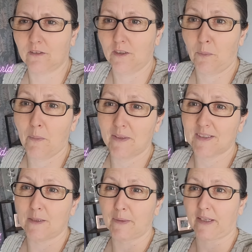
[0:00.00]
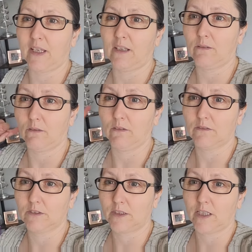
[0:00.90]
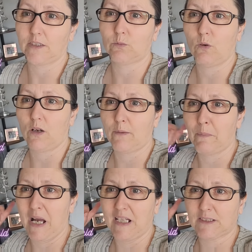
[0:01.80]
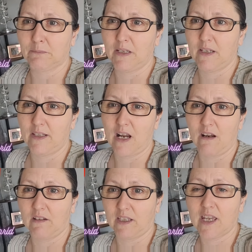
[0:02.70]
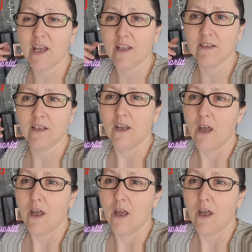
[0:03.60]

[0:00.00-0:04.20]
you probably see my kid kids walking past me now and again,